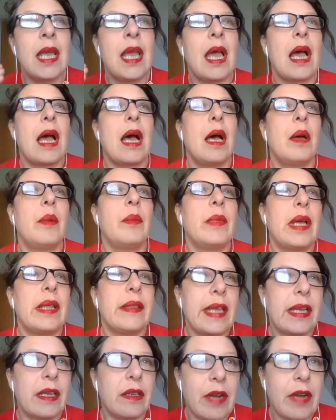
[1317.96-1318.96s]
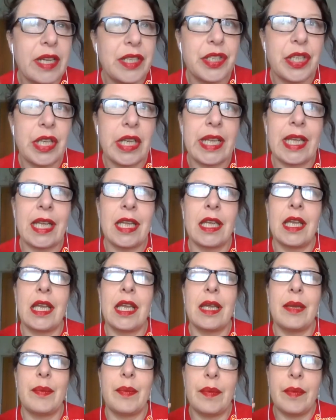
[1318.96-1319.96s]
And then
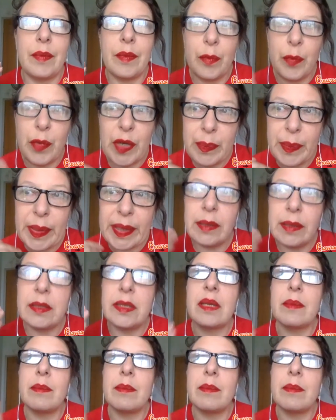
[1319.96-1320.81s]
gradually we build the